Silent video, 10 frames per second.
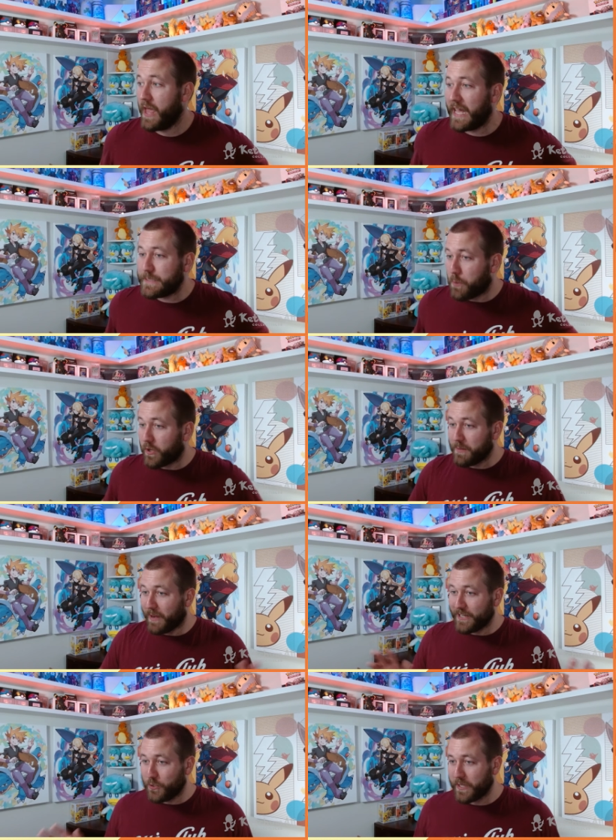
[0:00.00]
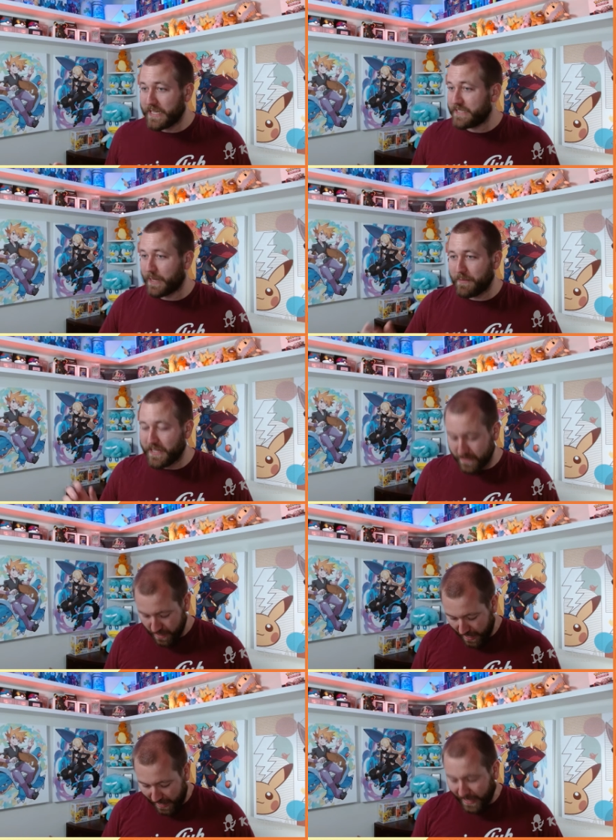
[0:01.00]
Is Pokemon doing this? I mean,
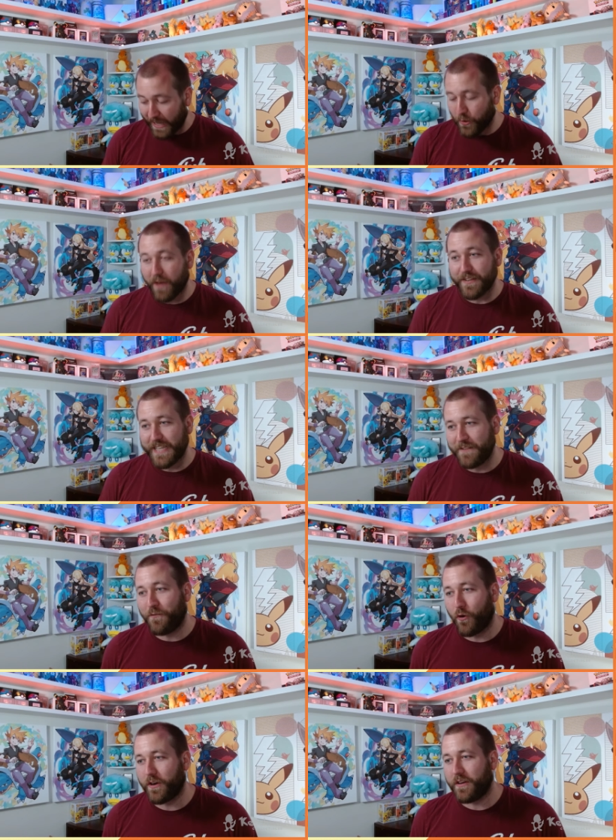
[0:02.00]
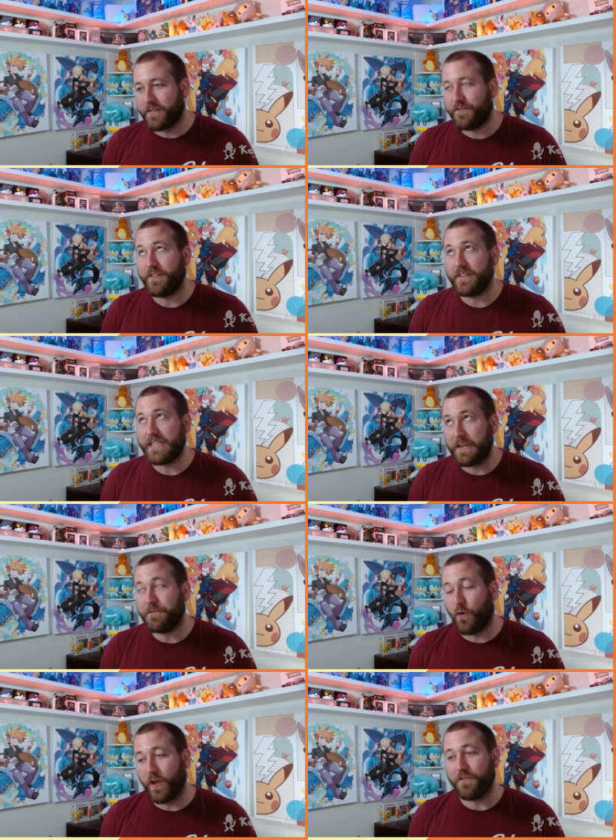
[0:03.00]
I, I don't have a tinfoil,
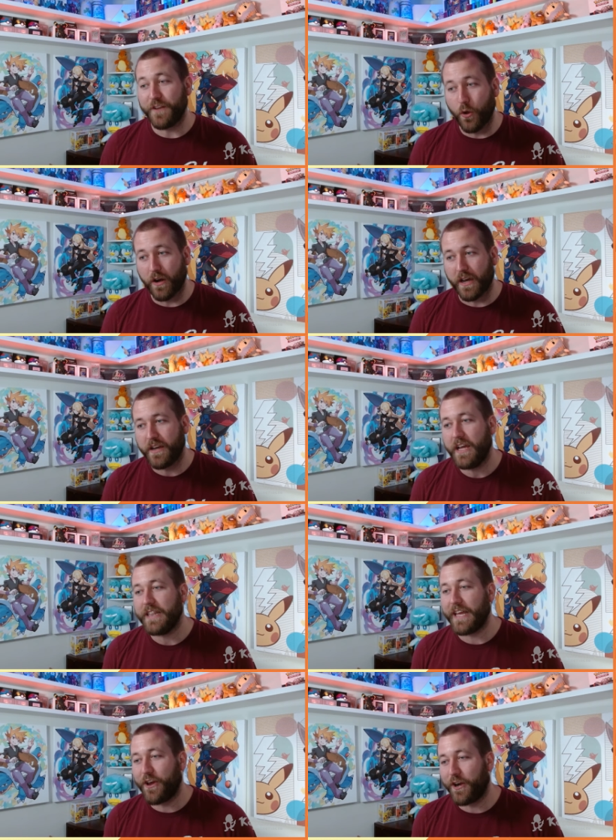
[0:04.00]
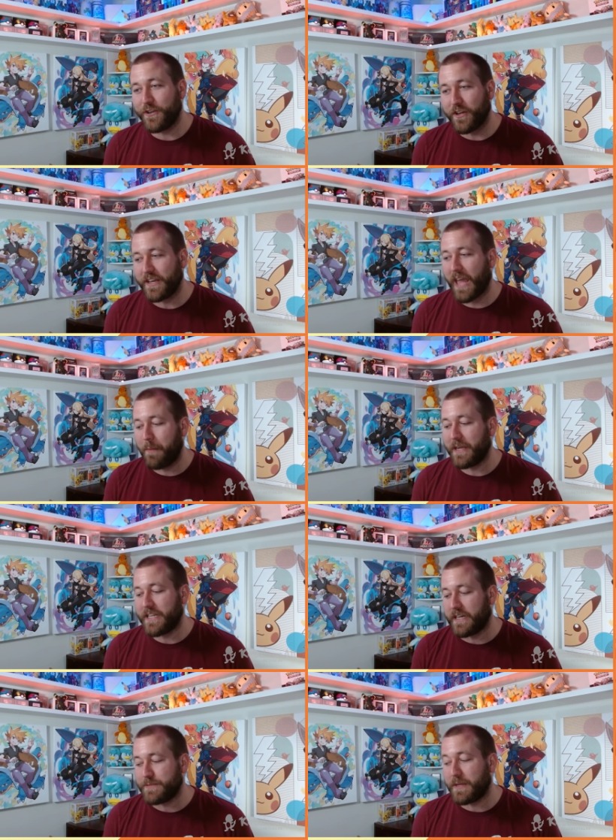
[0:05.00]
tinfoil fedora like Cardinal Gaming
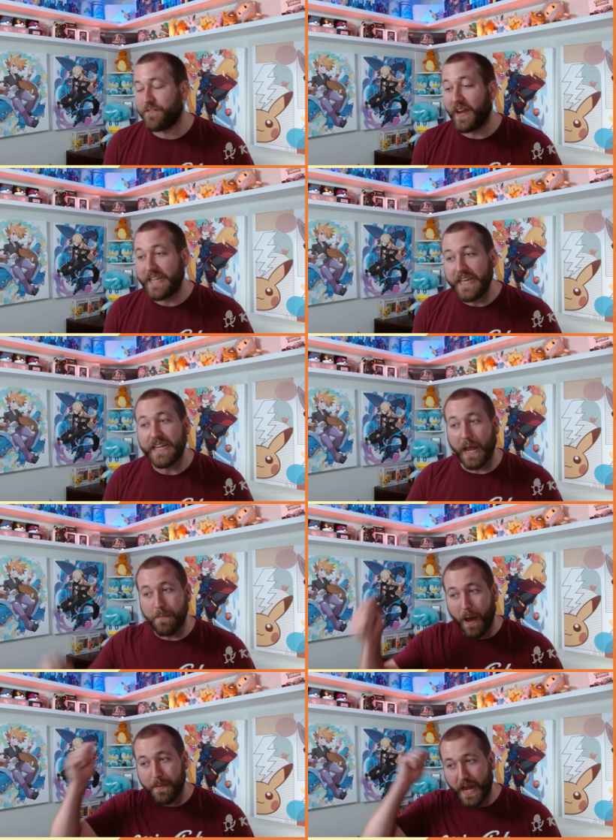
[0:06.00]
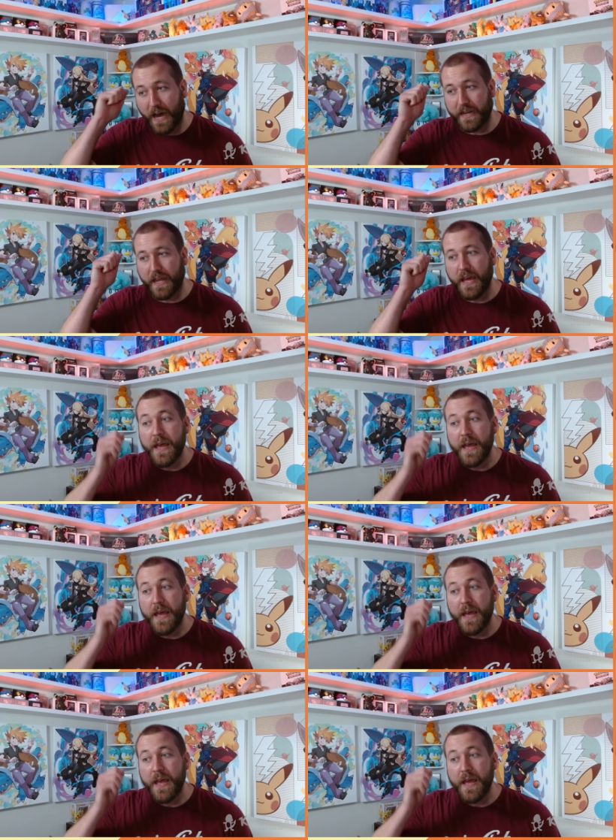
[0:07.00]
does, but if I did, I'd pop it on.